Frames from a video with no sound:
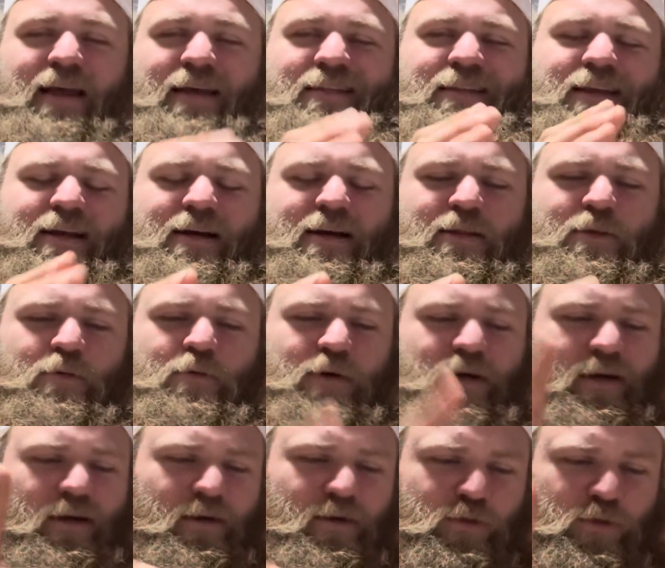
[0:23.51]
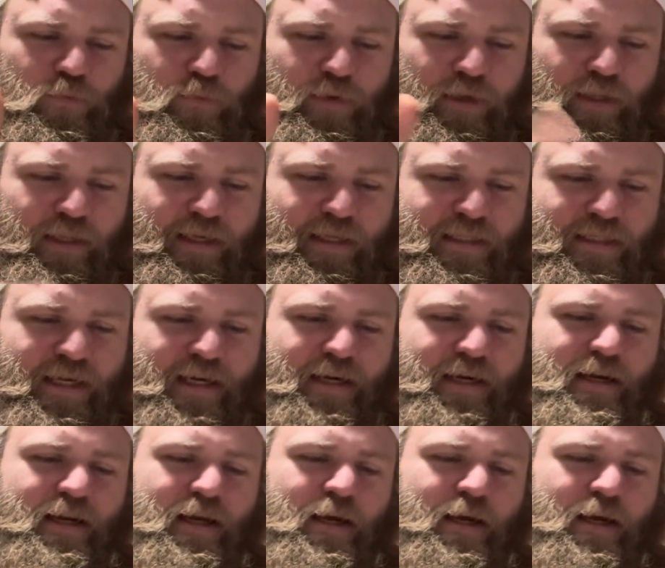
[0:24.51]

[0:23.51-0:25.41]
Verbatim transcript: The other one, also really excited.